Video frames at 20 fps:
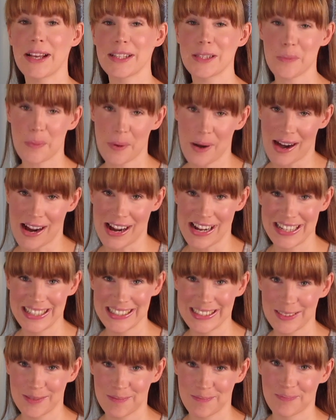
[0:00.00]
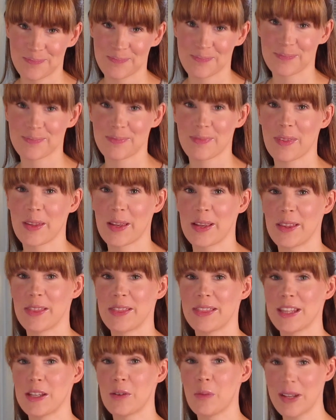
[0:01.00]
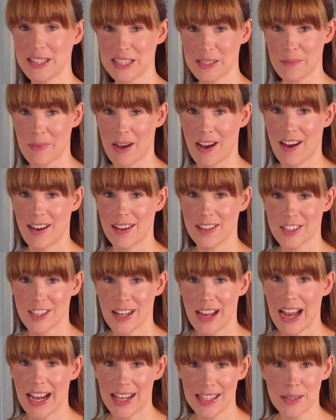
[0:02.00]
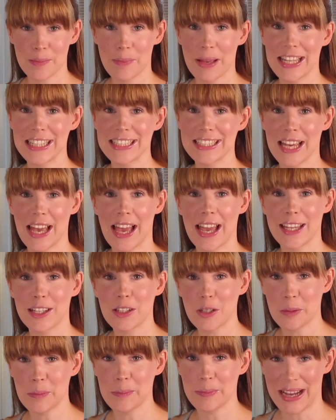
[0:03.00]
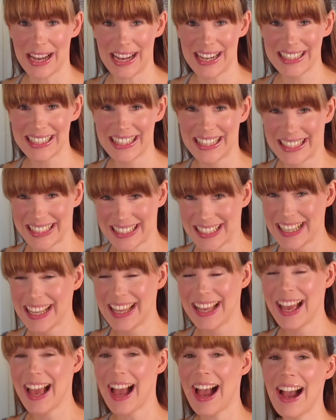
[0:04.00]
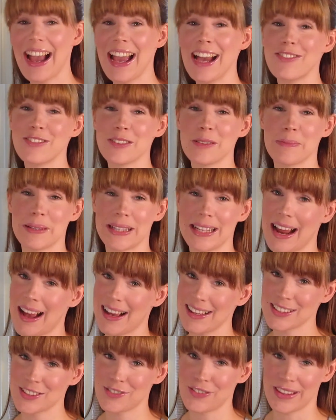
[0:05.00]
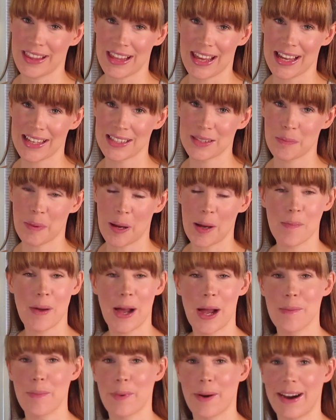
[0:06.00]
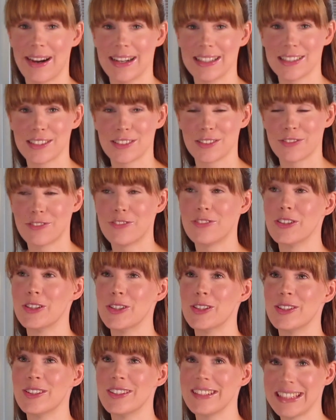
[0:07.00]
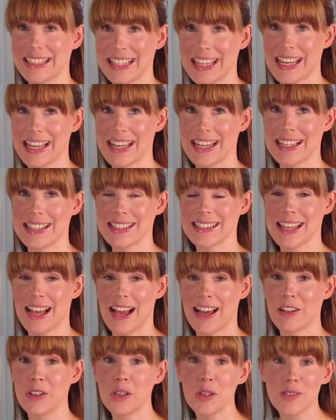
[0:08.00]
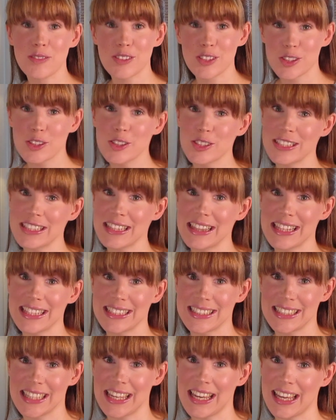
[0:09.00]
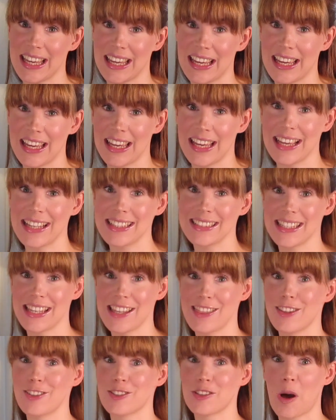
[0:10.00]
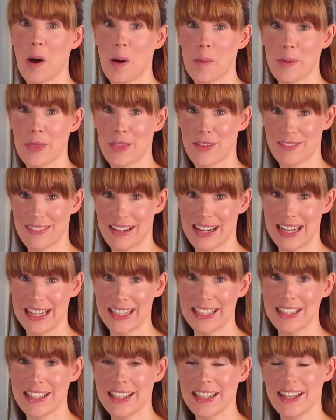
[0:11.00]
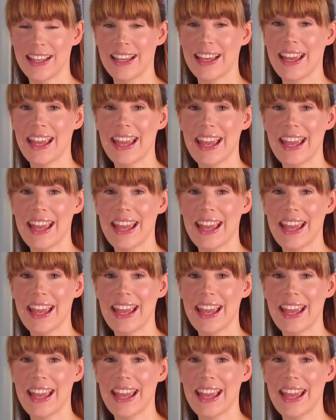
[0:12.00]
To my surprise, the wedding march has made a comeback. I haven't been asked for this by my brides for years, and all of a sudden this year it's in the top 3.